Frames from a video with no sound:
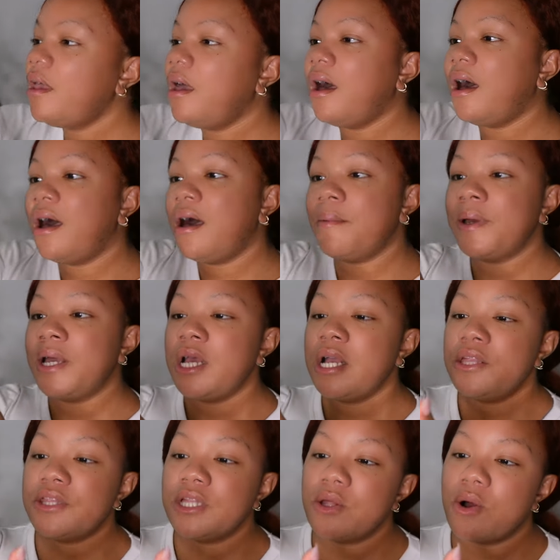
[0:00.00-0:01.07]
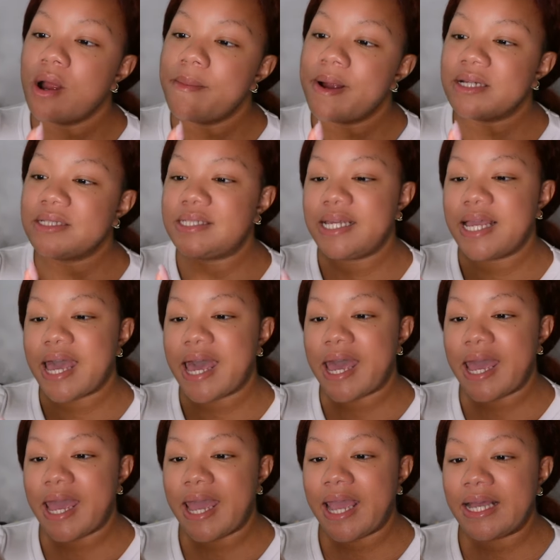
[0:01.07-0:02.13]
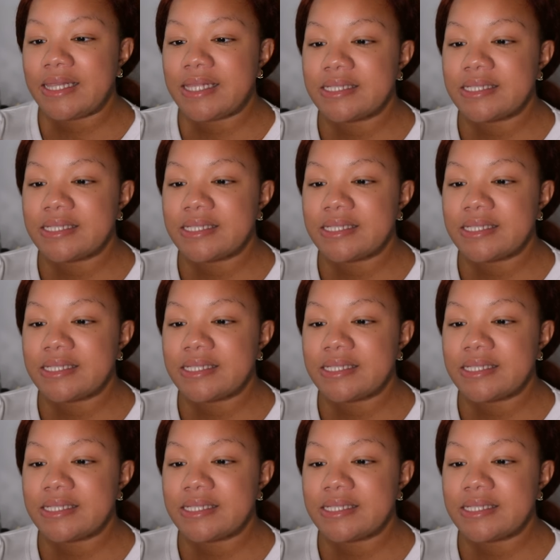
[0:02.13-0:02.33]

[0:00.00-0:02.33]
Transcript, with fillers: Um, the Laura Mercier,